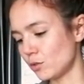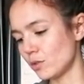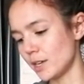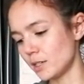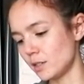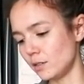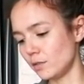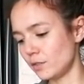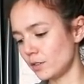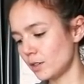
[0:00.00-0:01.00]
the rest
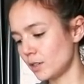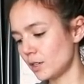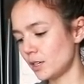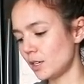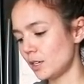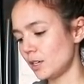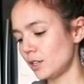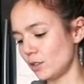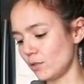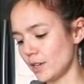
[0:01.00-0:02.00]
of
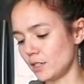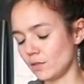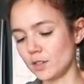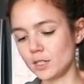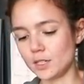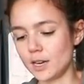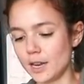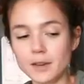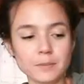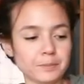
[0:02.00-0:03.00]
the rest of this
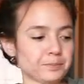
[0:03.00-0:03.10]
today.